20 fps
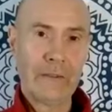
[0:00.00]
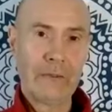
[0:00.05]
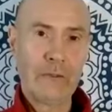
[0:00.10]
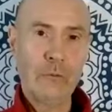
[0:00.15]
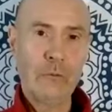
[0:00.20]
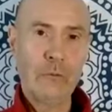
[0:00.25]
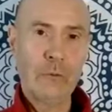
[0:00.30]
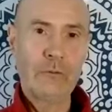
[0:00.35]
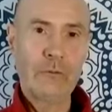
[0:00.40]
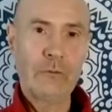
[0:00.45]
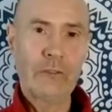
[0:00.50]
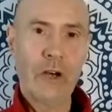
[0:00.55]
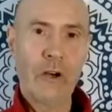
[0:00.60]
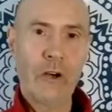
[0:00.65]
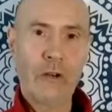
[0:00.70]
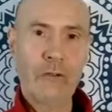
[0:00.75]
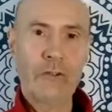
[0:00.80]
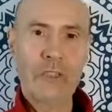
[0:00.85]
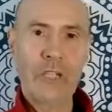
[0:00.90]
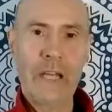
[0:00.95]
you will
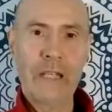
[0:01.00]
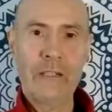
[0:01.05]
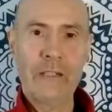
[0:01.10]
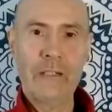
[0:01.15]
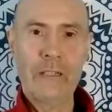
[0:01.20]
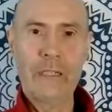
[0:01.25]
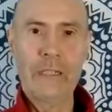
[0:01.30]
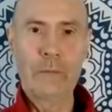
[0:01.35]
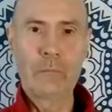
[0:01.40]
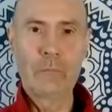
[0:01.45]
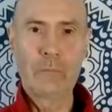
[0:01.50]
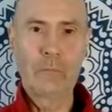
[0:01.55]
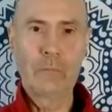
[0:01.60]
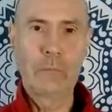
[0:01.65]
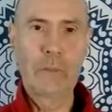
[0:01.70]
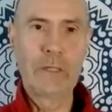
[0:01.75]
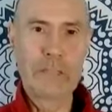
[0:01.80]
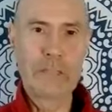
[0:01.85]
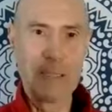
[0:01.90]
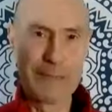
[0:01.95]
start channeling.
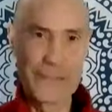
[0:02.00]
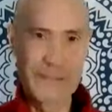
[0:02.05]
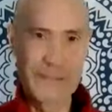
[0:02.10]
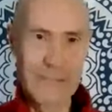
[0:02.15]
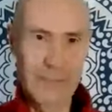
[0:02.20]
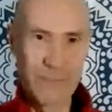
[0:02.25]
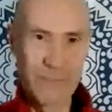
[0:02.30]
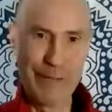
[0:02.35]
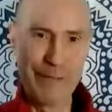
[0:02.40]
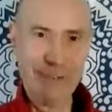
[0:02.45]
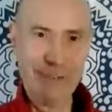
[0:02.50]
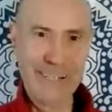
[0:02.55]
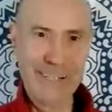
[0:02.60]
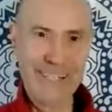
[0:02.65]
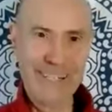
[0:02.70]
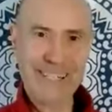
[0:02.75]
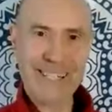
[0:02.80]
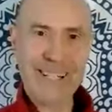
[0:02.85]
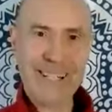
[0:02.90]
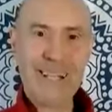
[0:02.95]

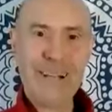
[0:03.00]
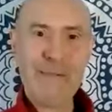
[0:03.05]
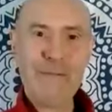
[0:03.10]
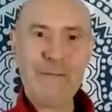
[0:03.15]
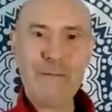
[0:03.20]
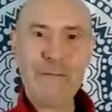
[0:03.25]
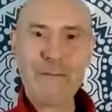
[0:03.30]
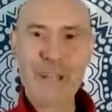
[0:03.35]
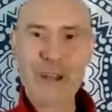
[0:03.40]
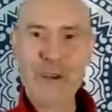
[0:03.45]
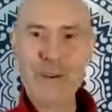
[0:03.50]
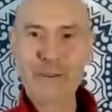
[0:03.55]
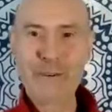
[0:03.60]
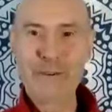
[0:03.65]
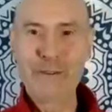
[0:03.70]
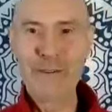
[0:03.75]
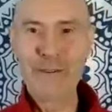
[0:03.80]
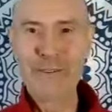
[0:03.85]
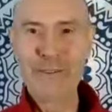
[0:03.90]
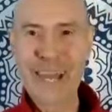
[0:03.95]
Spirit will go
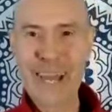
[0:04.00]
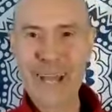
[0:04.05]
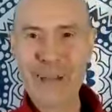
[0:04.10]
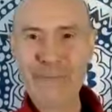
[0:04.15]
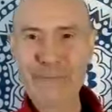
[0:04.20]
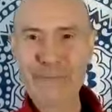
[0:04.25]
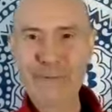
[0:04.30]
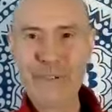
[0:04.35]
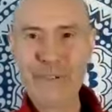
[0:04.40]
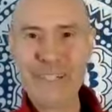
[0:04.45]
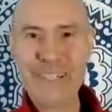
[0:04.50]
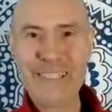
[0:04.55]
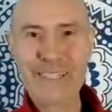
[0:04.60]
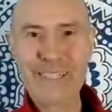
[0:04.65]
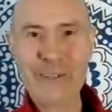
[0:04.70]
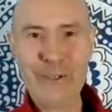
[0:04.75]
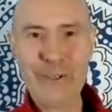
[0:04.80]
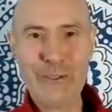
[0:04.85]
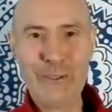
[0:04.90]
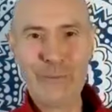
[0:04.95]
through that pretty
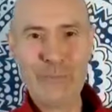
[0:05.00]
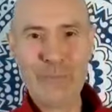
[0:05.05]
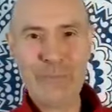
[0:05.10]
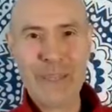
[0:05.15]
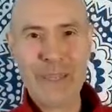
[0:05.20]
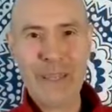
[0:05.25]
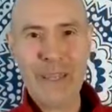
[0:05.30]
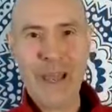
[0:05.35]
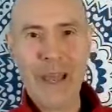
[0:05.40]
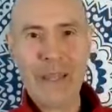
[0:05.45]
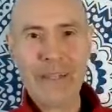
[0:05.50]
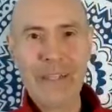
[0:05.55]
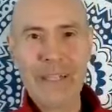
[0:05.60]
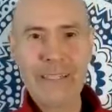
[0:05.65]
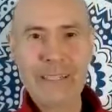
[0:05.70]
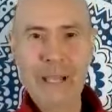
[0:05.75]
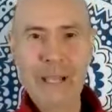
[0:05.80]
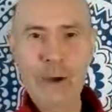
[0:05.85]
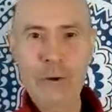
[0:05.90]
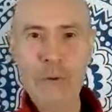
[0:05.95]
good. There
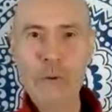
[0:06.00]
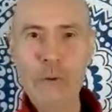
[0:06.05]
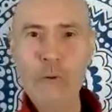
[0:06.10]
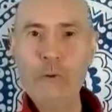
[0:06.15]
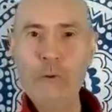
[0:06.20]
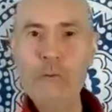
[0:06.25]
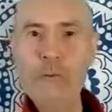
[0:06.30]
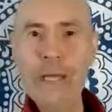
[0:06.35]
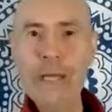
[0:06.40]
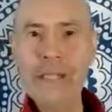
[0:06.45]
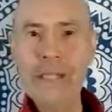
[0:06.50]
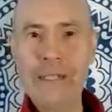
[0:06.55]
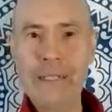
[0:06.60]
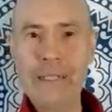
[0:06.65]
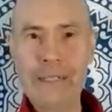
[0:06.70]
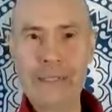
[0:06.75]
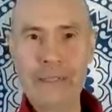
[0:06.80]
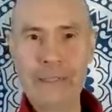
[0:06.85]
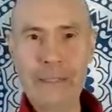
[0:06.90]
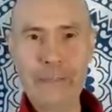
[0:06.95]
you go.
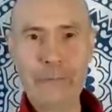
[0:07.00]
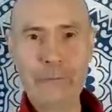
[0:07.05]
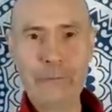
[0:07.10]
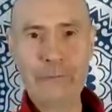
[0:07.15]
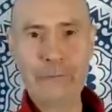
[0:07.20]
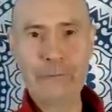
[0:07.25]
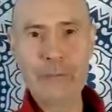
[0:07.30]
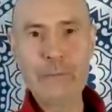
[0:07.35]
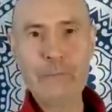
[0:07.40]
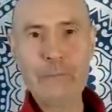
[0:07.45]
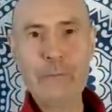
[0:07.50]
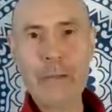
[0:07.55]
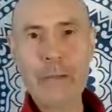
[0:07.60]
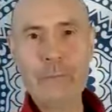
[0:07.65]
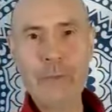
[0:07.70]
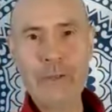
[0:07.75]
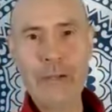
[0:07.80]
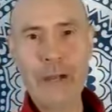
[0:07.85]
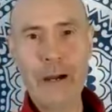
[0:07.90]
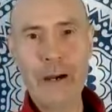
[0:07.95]
Already in a free
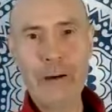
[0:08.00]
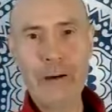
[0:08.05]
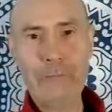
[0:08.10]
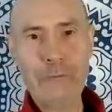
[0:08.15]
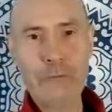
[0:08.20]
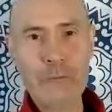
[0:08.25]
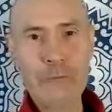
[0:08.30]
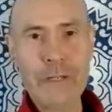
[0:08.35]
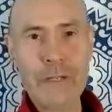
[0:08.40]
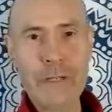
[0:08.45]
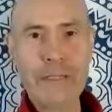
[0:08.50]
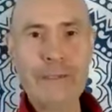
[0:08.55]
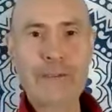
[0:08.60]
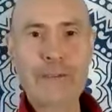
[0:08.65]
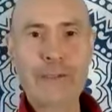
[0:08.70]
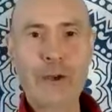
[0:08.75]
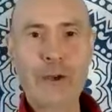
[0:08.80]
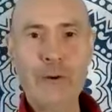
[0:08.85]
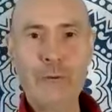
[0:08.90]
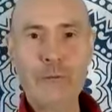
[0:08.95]
webinar, I've already
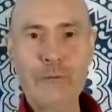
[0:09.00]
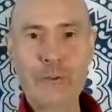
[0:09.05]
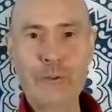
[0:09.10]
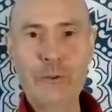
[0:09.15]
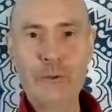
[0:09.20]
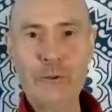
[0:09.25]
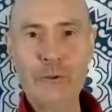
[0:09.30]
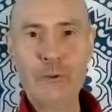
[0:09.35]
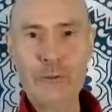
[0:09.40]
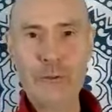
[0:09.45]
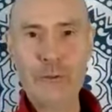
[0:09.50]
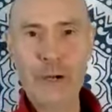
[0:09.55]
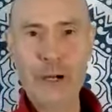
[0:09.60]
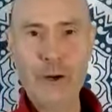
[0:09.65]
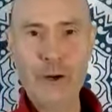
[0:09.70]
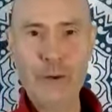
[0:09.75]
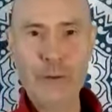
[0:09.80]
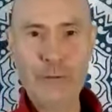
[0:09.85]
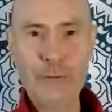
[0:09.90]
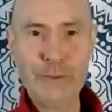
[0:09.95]
taught you a
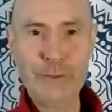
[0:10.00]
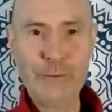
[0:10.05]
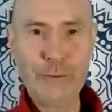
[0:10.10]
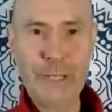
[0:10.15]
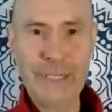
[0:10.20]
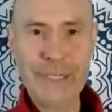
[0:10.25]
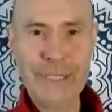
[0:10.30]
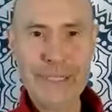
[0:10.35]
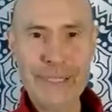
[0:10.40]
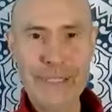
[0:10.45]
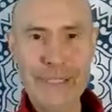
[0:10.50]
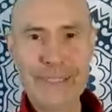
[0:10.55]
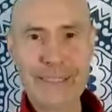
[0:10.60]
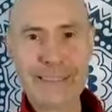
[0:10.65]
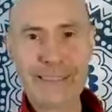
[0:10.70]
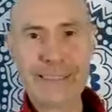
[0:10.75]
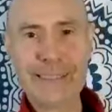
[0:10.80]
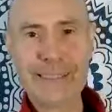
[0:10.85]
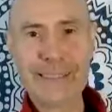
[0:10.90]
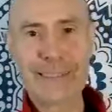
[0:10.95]
whole new healing
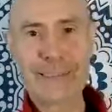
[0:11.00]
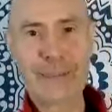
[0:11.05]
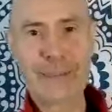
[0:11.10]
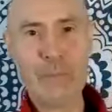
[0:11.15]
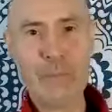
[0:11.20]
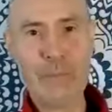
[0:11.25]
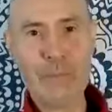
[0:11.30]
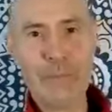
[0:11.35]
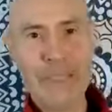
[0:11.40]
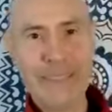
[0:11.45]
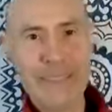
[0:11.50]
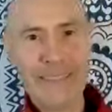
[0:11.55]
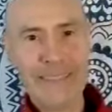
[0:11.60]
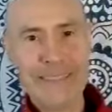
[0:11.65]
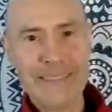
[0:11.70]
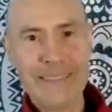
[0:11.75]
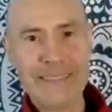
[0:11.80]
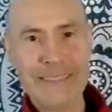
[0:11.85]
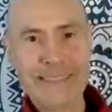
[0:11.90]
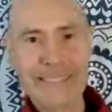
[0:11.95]
system.
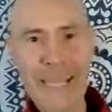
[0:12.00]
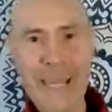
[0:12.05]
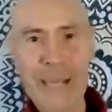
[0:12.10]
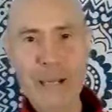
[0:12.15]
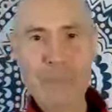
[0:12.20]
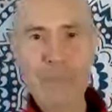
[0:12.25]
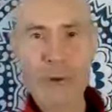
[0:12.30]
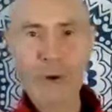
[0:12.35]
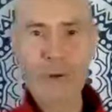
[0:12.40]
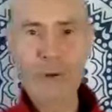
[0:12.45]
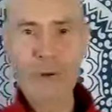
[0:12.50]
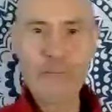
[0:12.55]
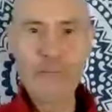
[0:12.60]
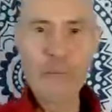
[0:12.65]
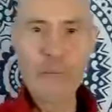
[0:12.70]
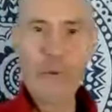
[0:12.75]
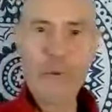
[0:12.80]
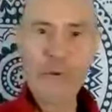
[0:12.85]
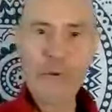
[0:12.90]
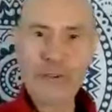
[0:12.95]
Just get a bottle of
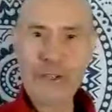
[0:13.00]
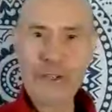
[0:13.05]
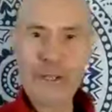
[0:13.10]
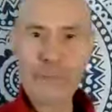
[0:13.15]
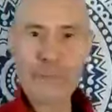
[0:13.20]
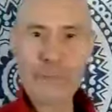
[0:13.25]
water,